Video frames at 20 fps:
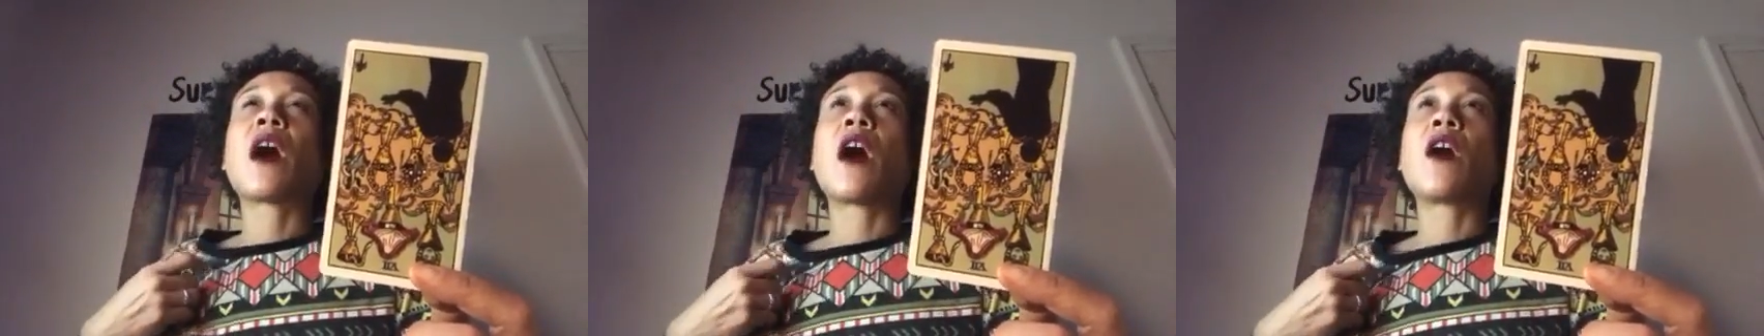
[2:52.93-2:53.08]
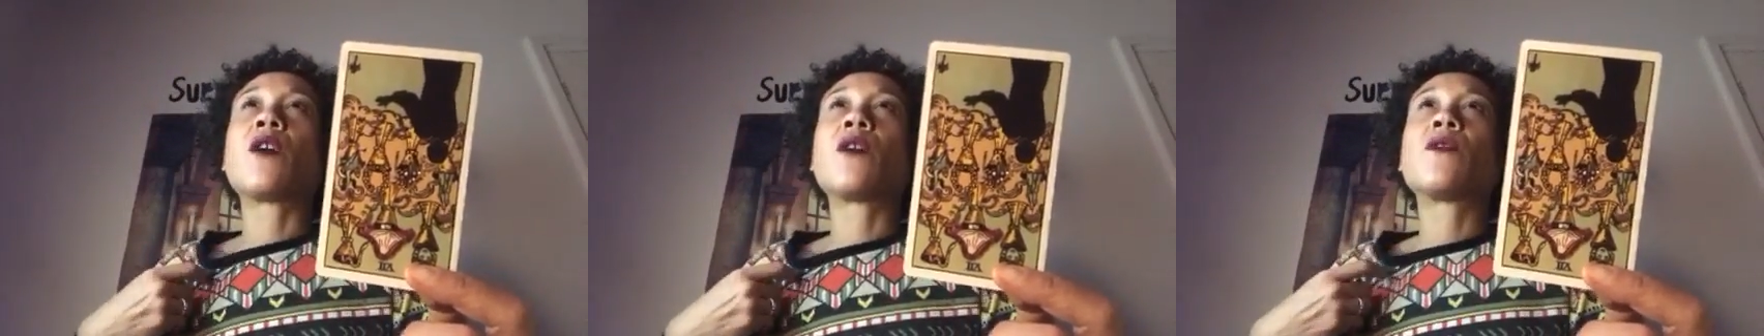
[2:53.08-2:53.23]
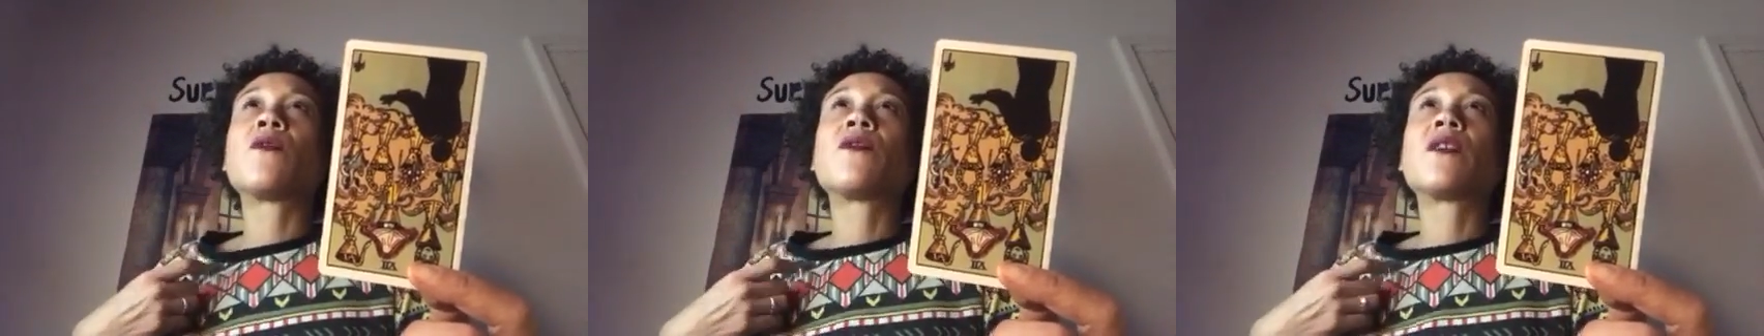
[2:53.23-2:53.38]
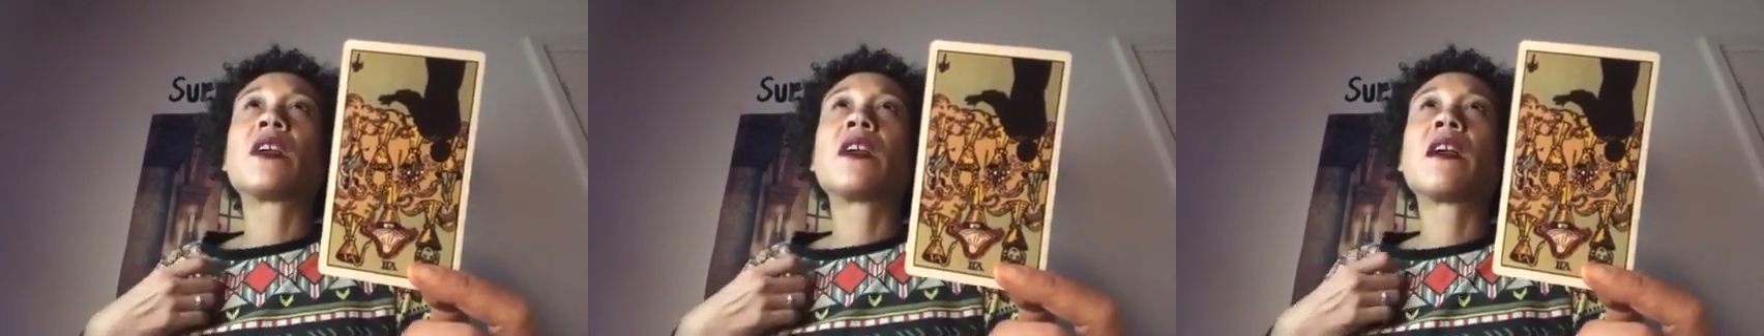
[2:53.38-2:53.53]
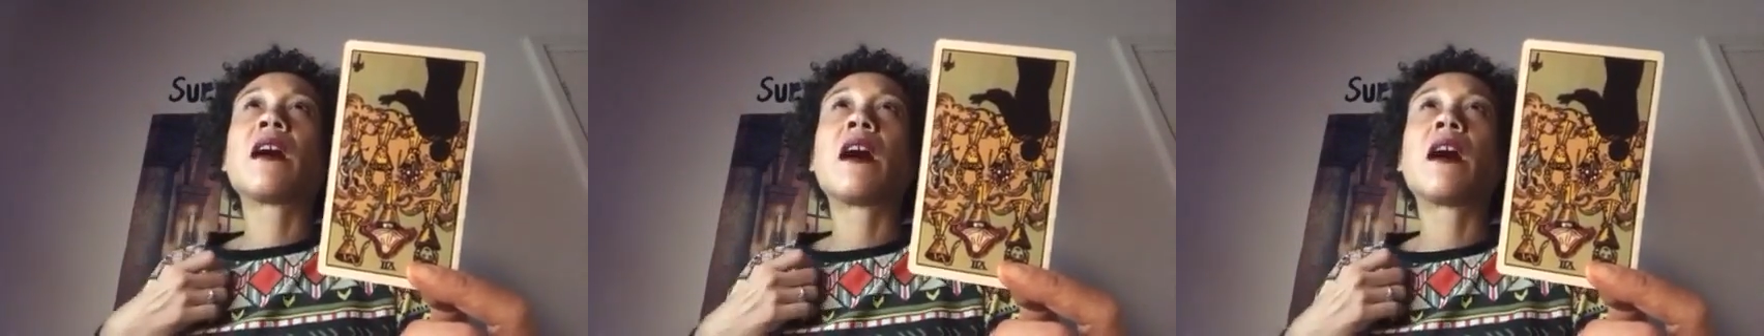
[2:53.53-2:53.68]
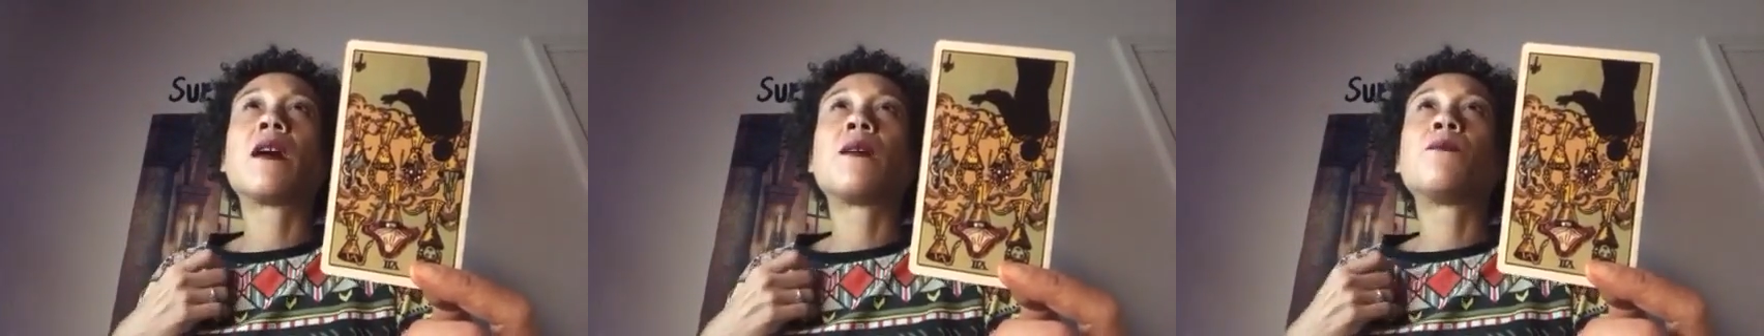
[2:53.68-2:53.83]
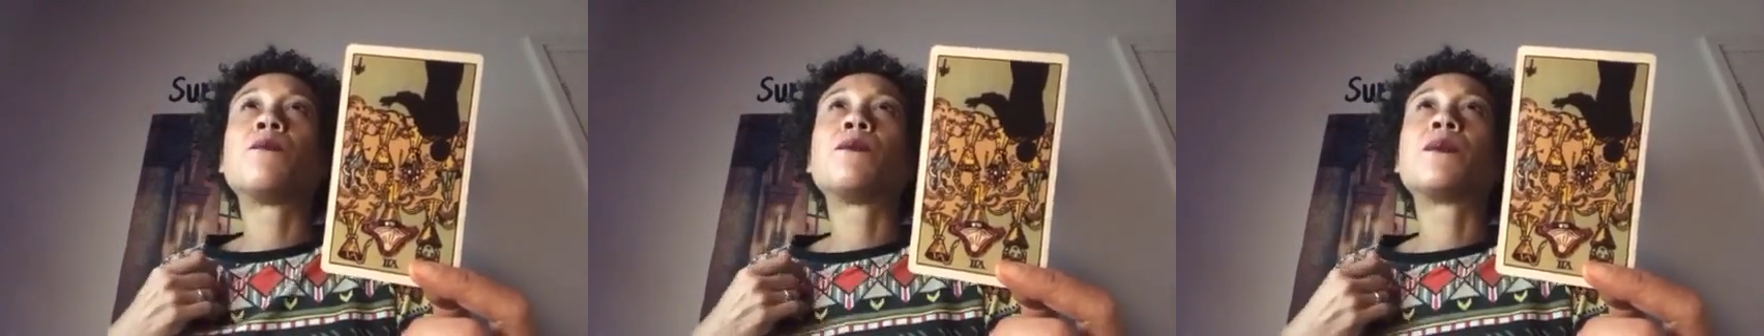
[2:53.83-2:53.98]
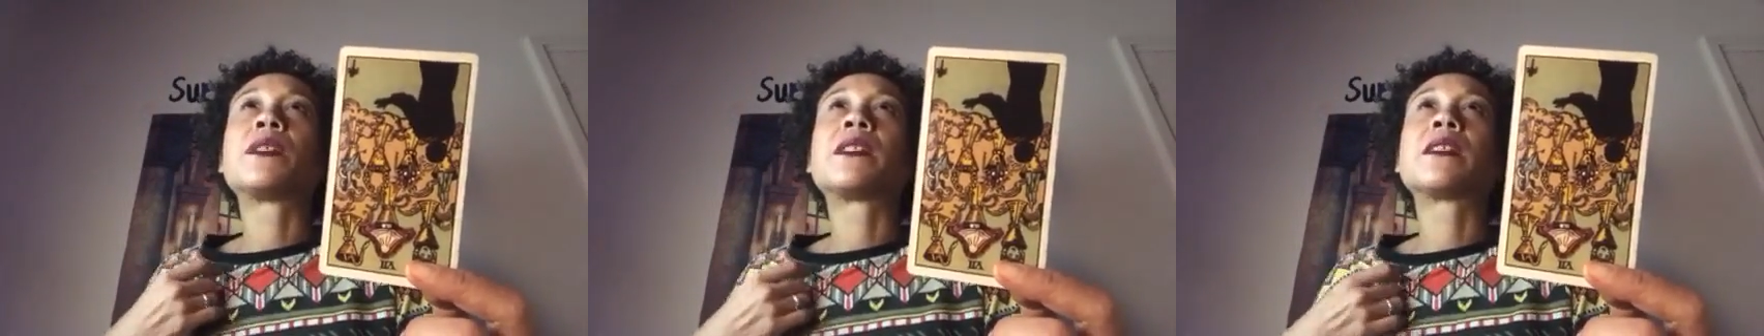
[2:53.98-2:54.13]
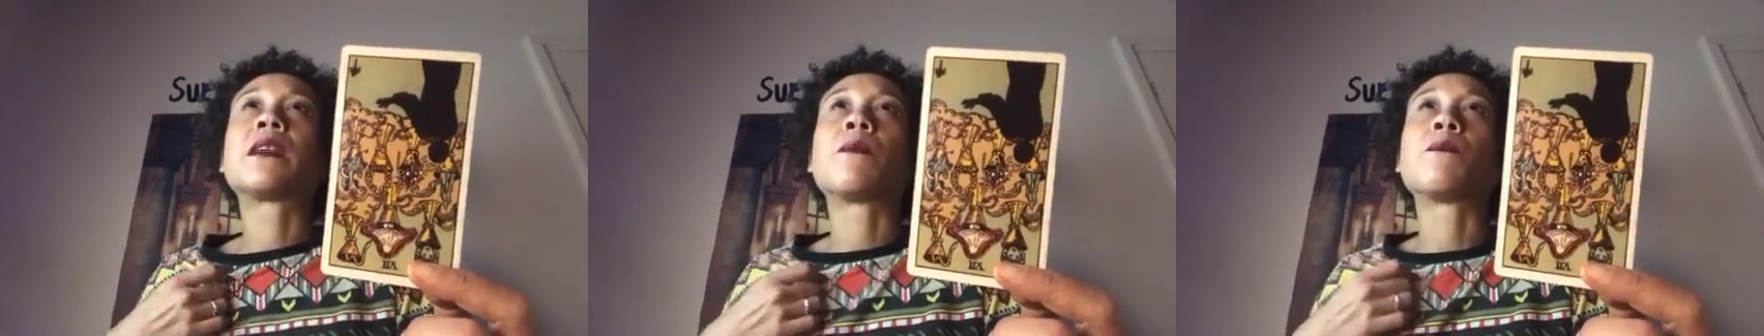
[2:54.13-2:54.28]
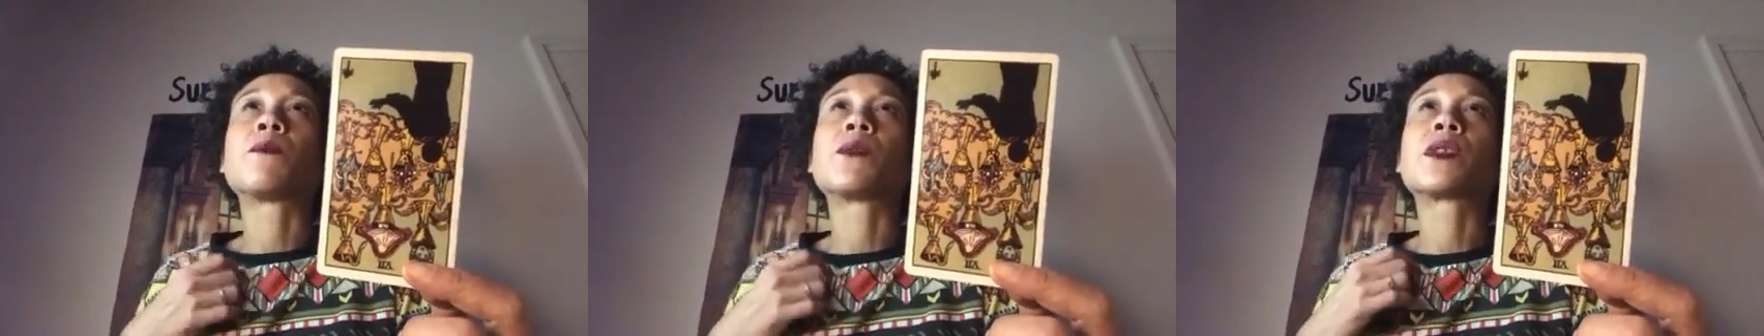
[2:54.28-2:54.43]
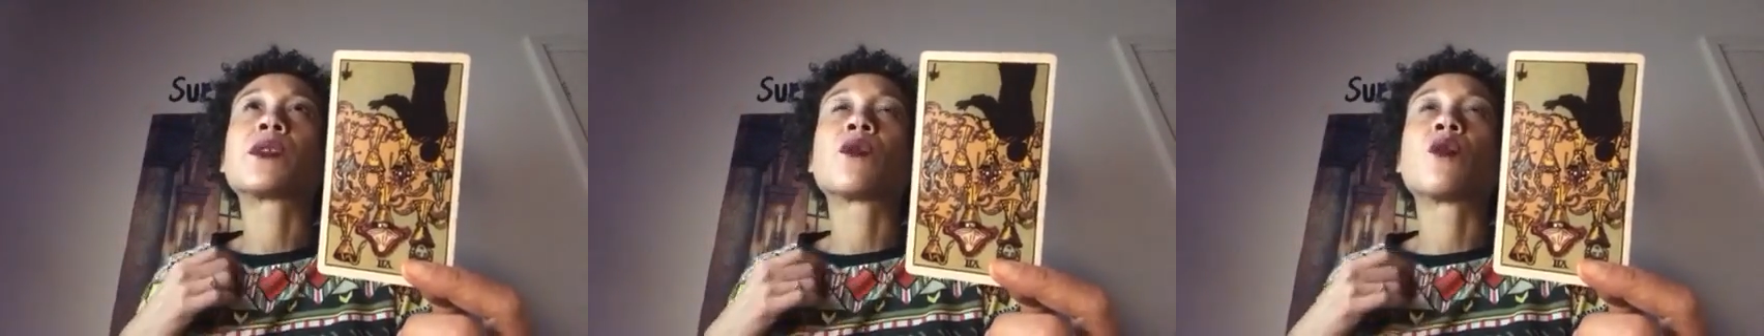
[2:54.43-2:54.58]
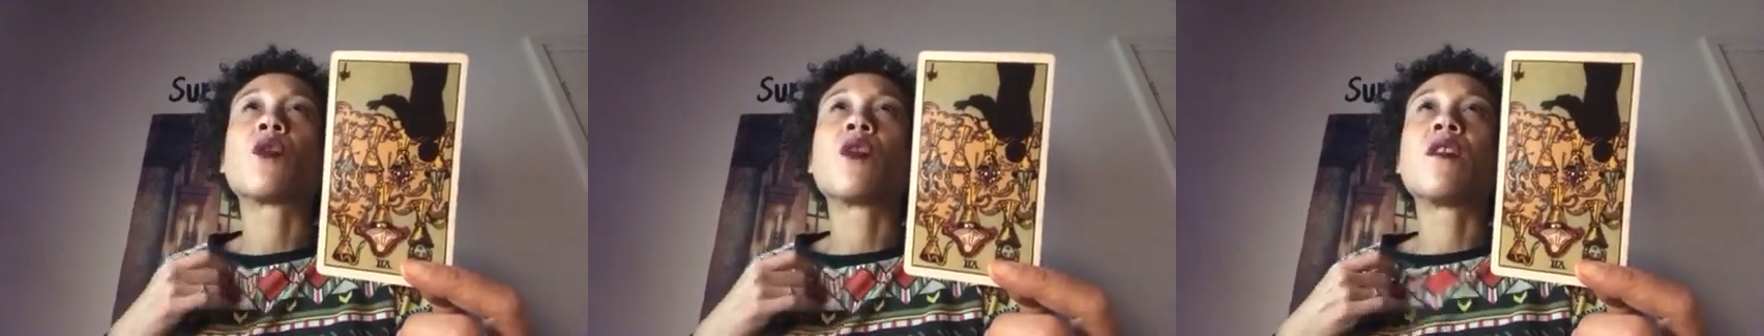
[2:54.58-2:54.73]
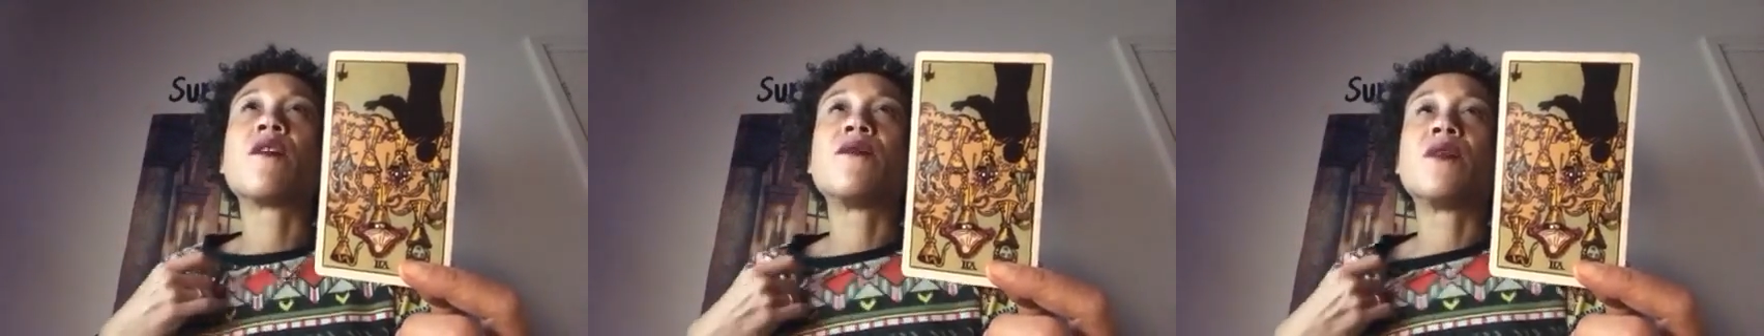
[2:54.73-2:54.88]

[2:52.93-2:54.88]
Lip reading: overcome some sort